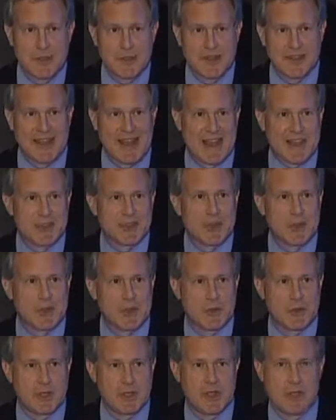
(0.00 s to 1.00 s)
the last
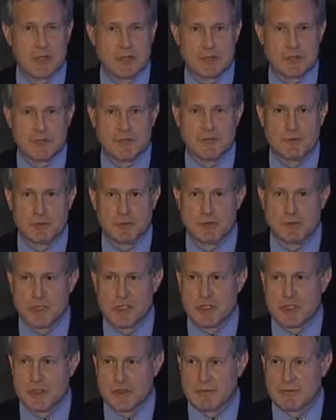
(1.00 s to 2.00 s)
30 years of
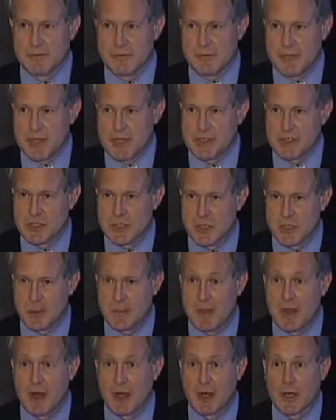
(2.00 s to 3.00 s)
nutrition information in
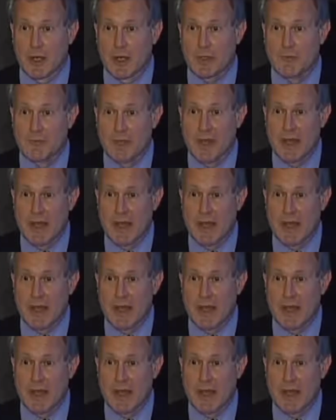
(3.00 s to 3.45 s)
America.